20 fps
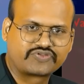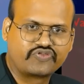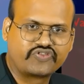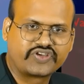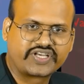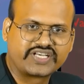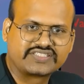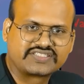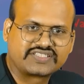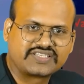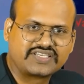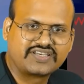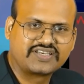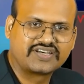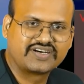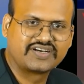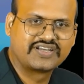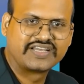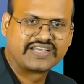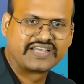We can see
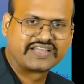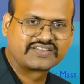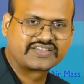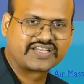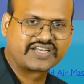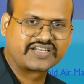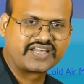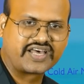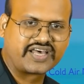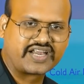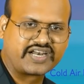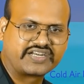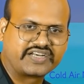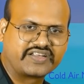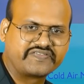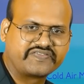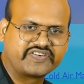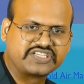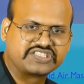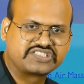here that there are
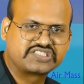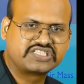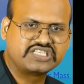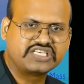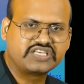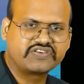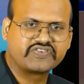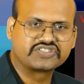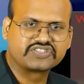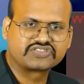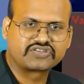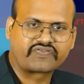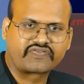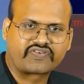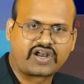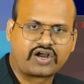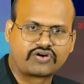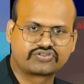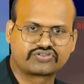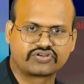different sequence of
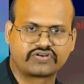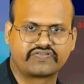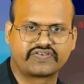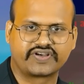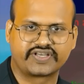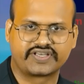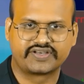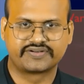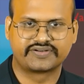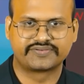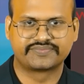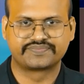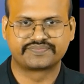clouds over here.